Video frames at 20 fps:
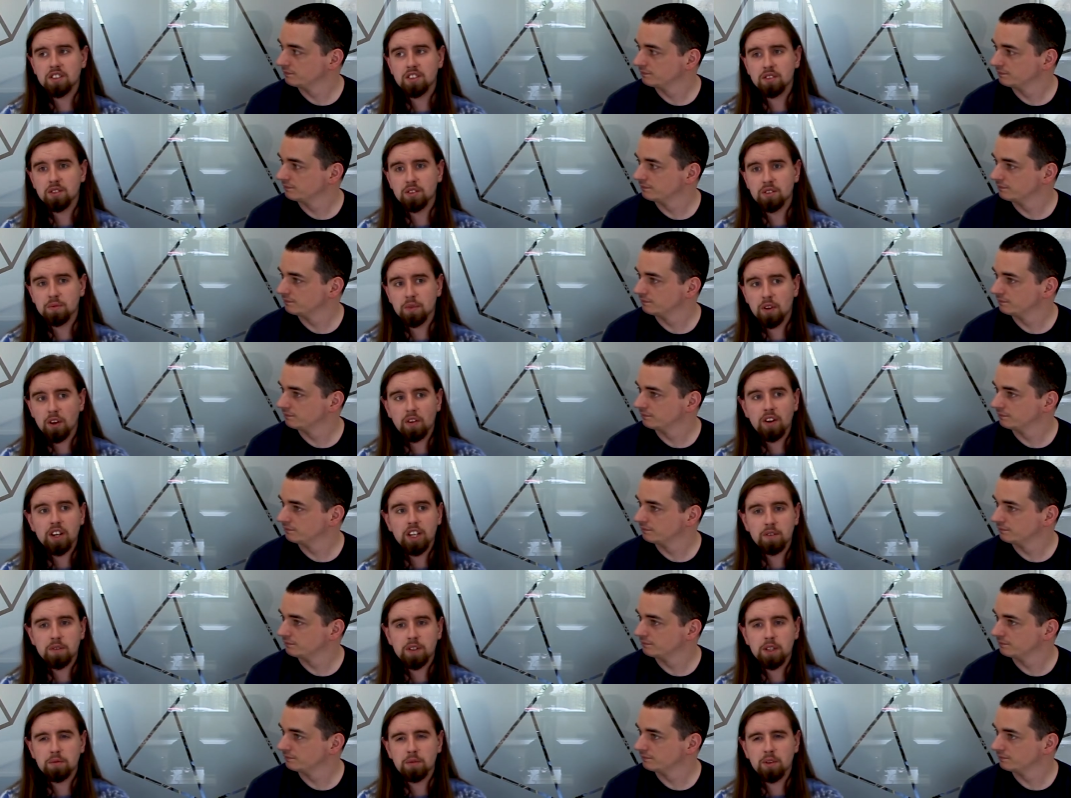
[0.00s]
Speaker 1: there's already
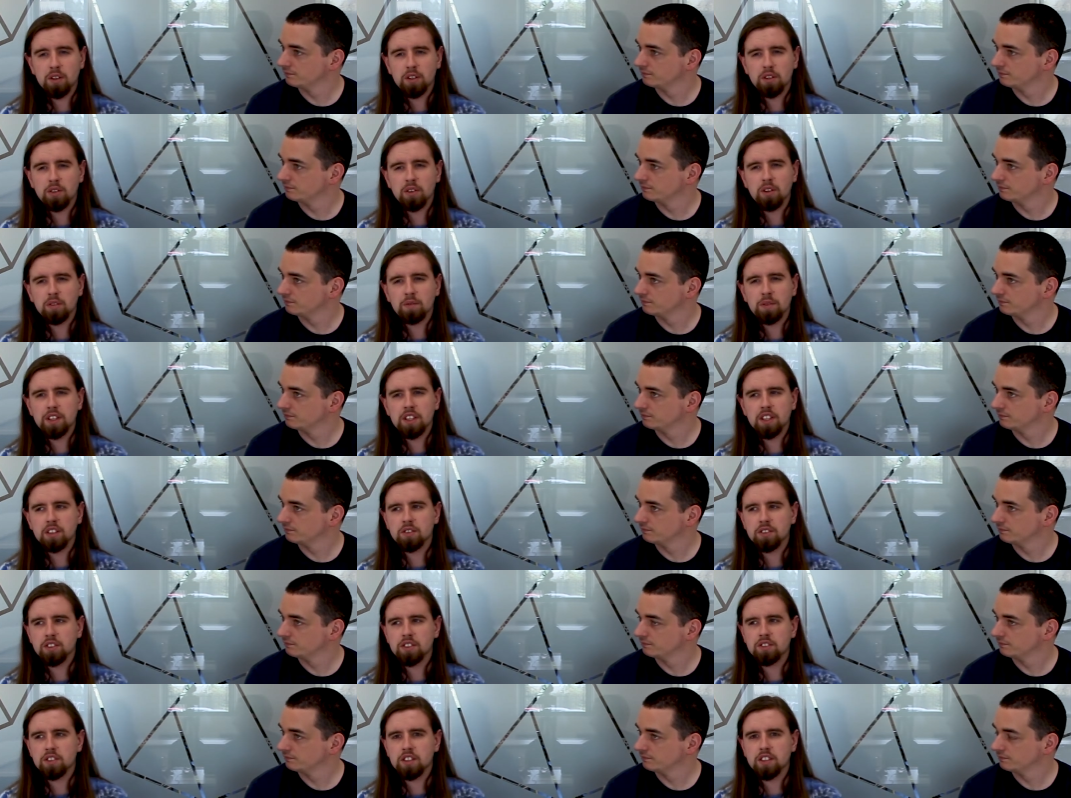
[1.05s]
people who are being
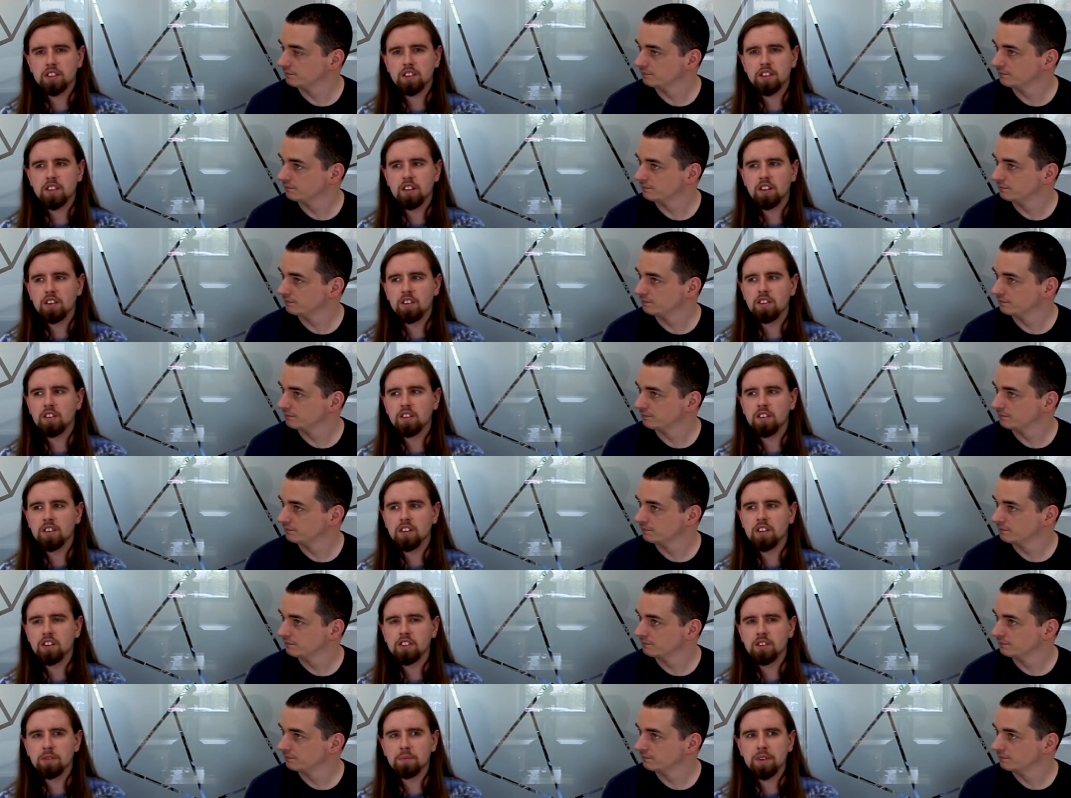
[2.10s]
restricted on
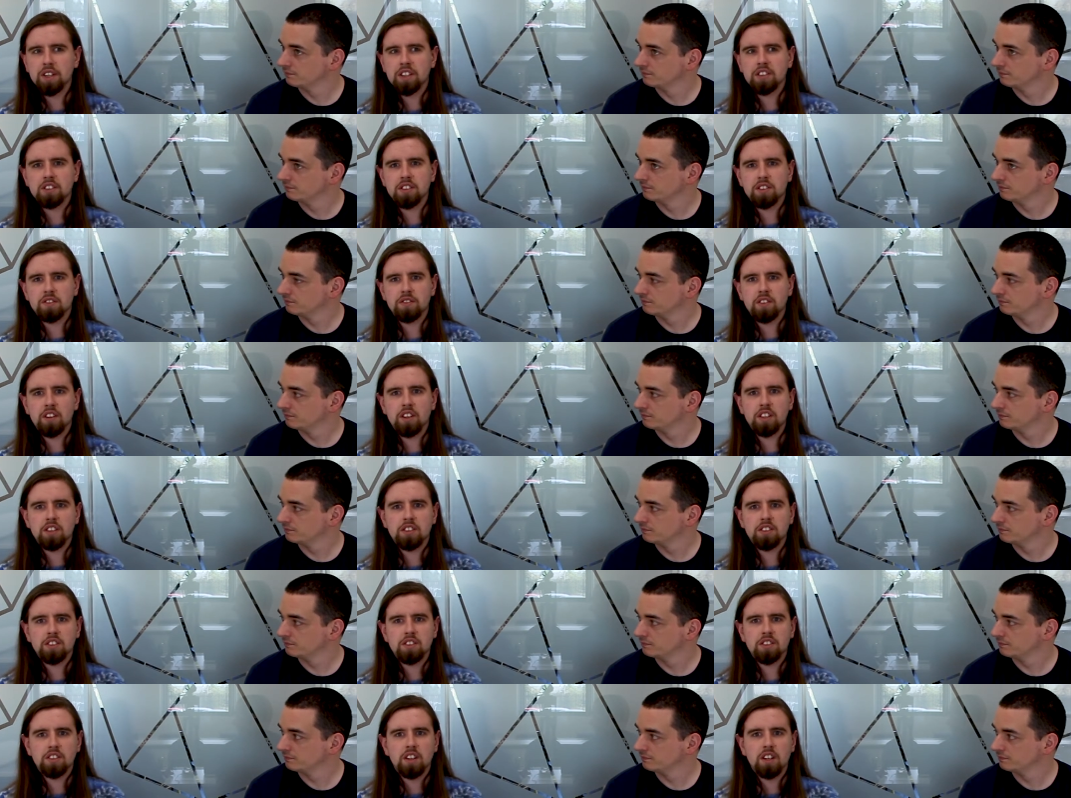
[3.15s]
domestic
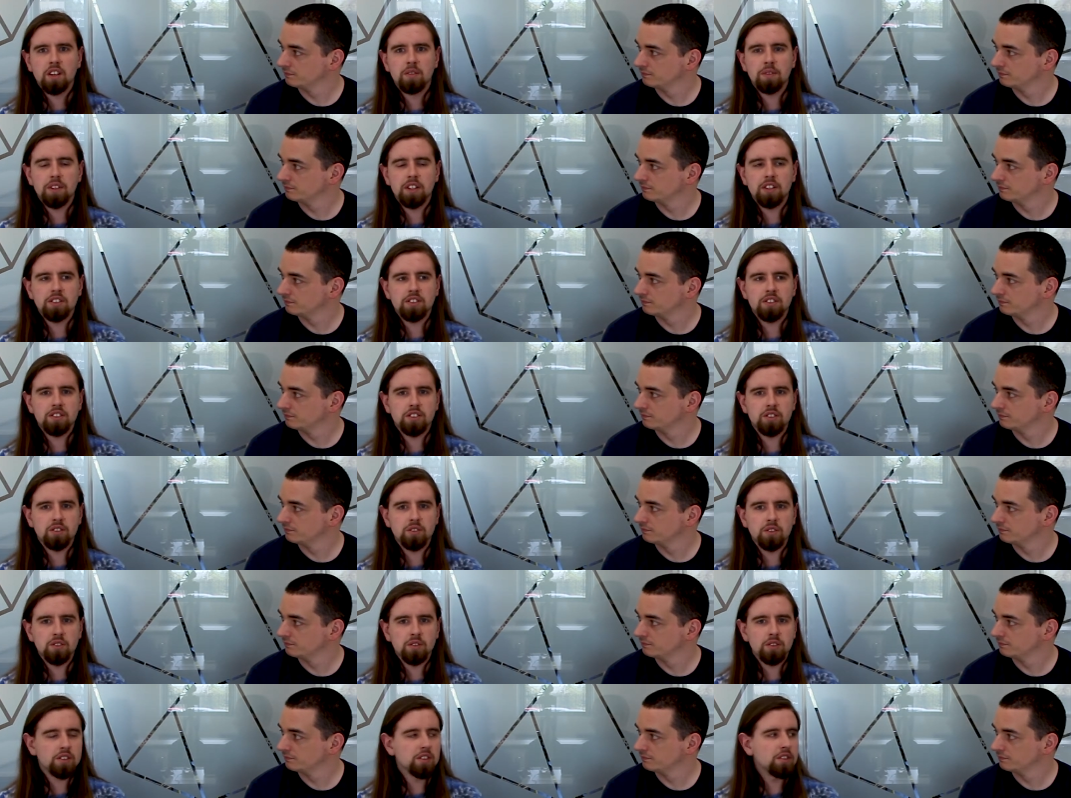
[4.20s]
flights because their score
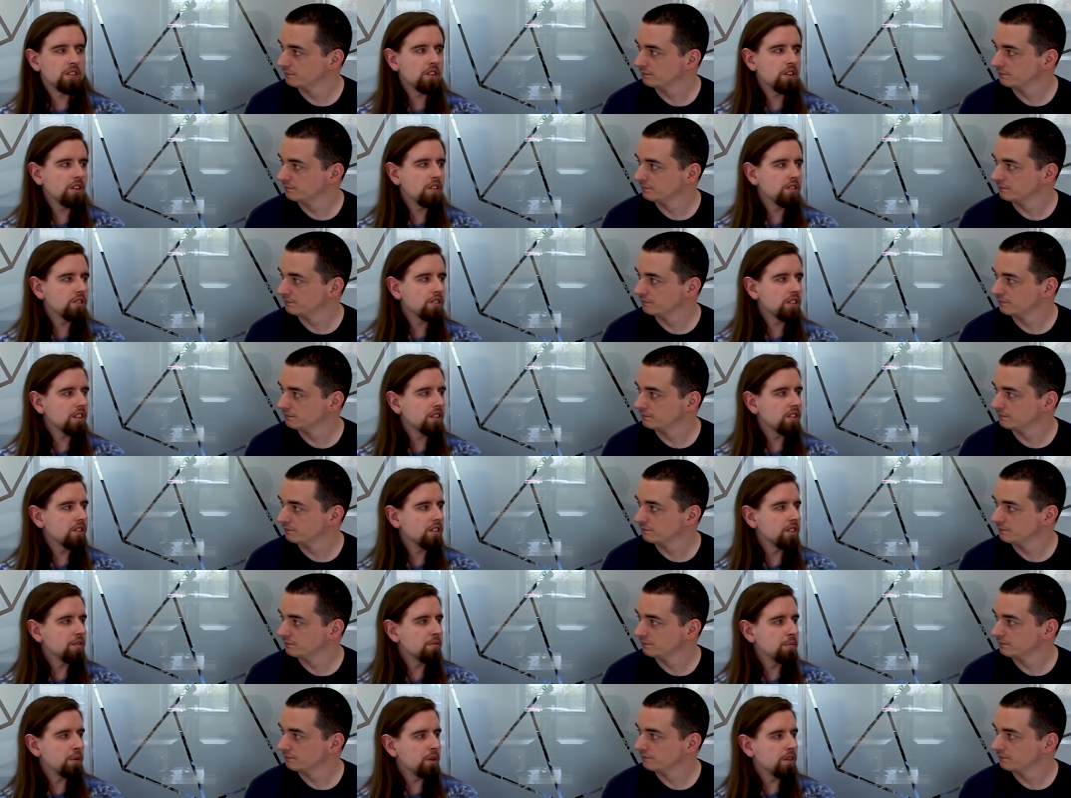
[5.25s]
were too low, so they couldn't
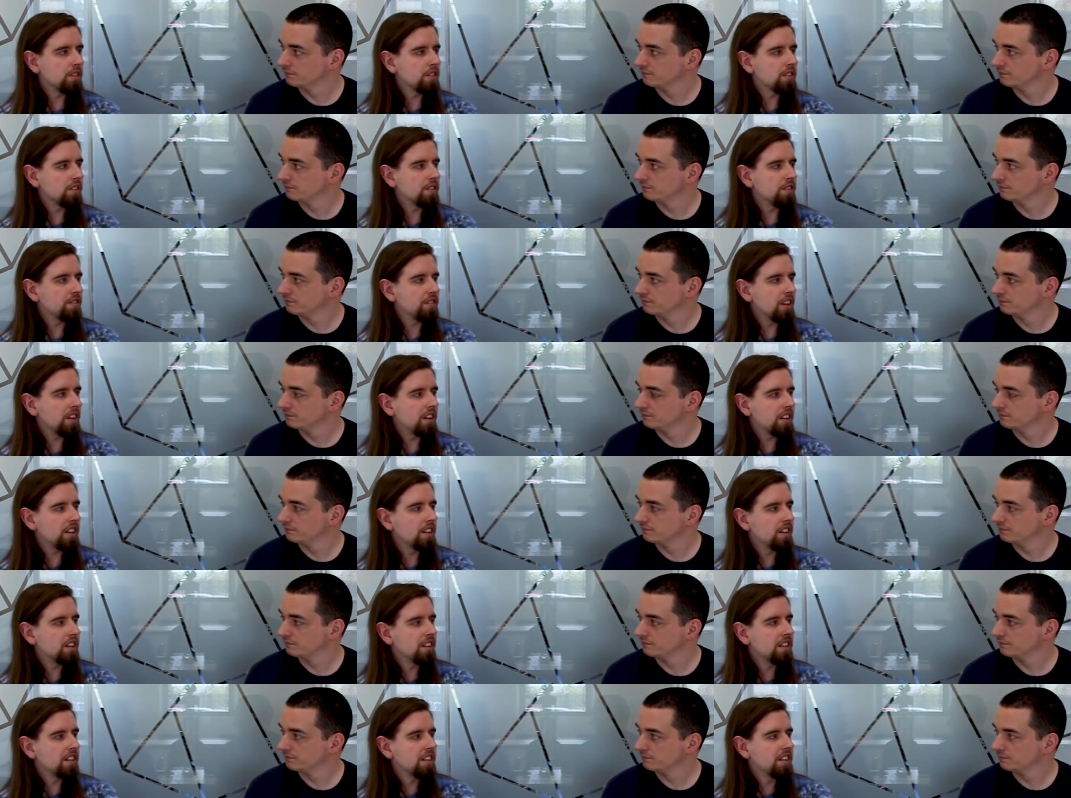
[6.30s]
book to fly.